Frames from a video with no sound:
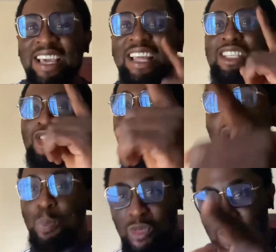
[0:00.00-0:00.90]
it's
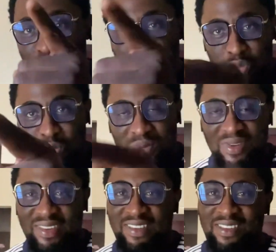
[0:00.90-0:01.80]
up to you
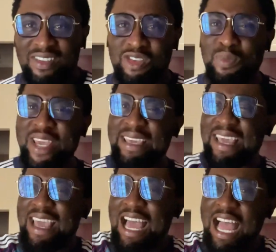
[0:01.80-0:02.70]
to make
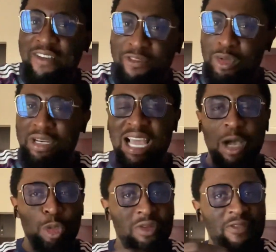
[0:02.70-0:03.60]
a heaven
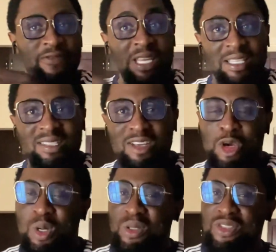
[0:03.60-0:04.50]
out of it
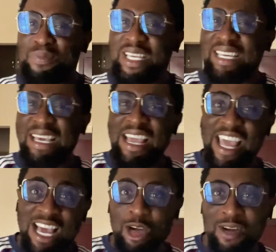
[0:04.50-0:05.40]
or to make a
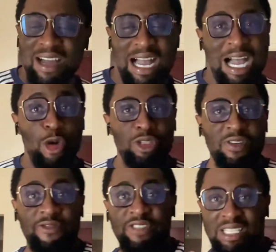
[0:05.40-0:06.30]
hell out
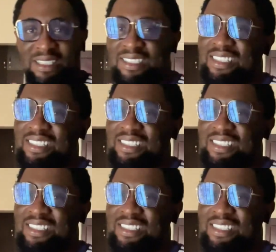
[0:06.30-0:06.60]
of it.